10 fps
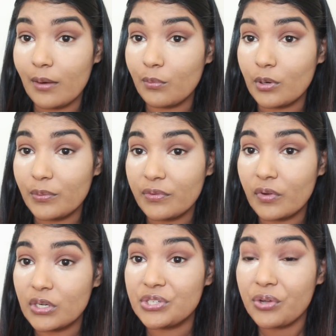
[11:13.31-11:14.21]
and I'm going to move
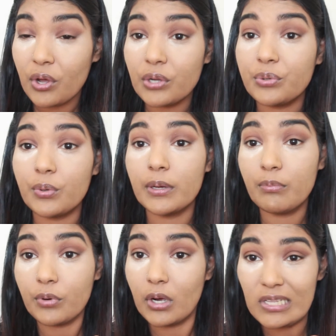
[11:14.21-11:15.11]
on to
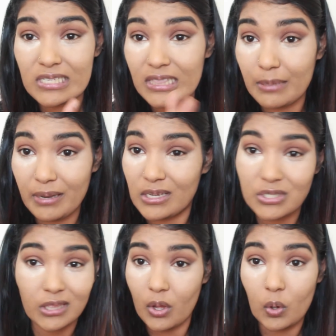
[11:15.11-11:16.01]
contouring, bronzing, the
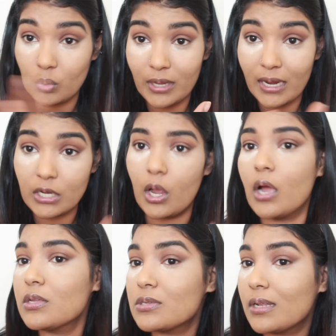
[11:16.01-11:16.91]
blushing, the whole 9
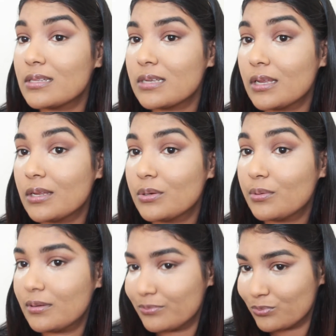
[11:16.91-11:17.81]
yards. So let's get into
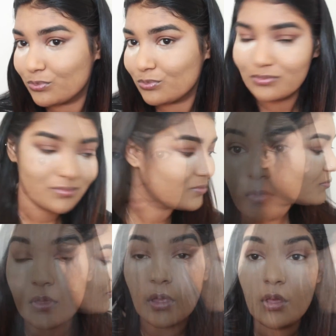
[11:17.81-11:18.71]
it.
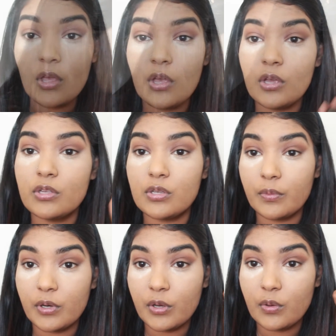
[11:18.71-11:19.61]
So I'm
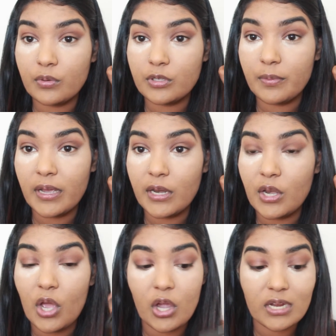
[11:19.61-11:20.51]
going to go into my
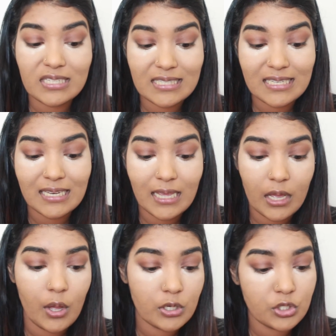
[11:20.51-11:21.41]
NARS
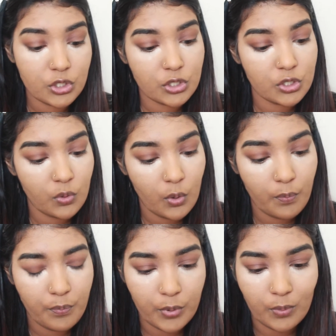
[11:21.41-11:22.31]
Gina Duo
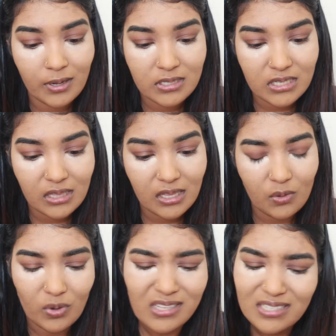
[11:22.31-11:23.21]
Bronzing thing.
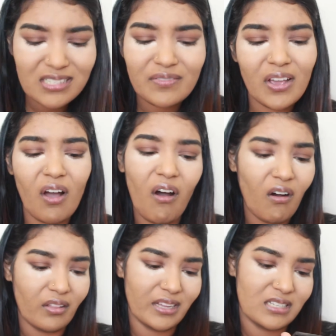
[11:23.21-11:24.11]
What is this even
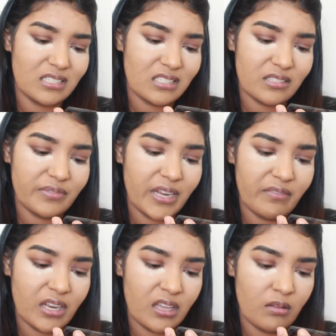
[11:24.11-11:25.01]
called? Like, does this even have
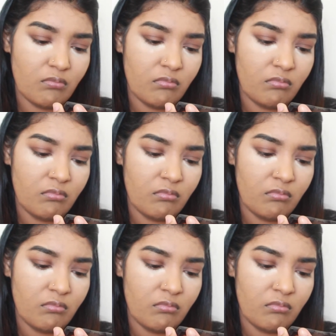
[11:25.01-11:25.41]
a name?